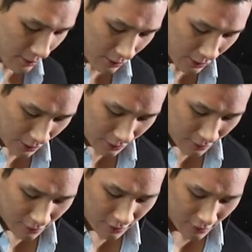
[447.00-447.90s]
And
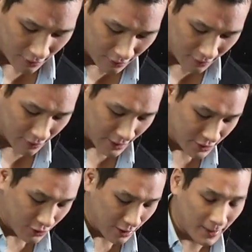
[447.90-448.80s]
as you
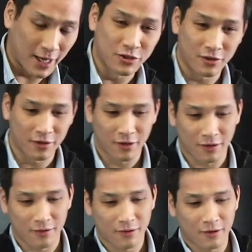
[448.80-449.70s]
can imagine,
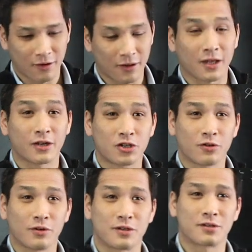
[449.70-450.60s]
the issue
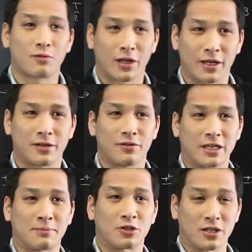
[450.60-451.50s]
is related to
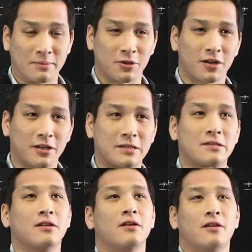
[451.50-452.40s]
exponential asymptotics.
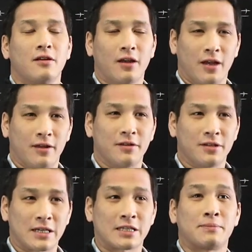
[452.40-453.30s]
and these
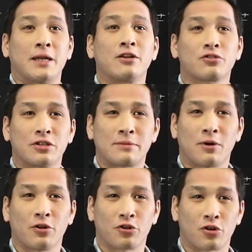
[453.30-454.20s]
exponentially
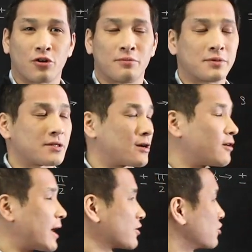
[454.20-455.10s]
small terms that are
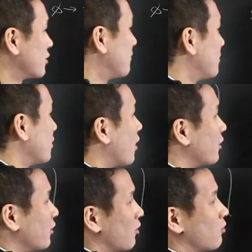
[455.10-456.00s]
actually
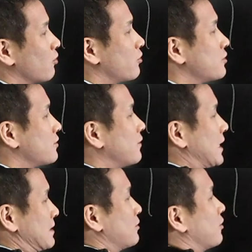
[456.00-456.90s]
beyond all orders of the
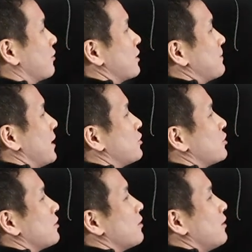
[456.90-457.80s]
asymptotic
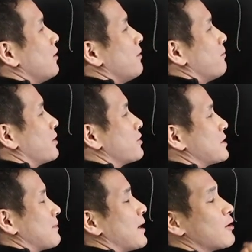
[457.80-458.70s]
expansion, but are
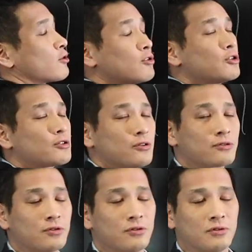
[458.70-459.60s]
somehow crucial
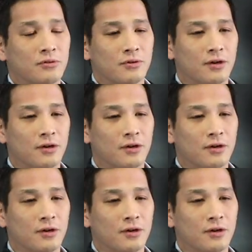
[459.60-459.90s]
to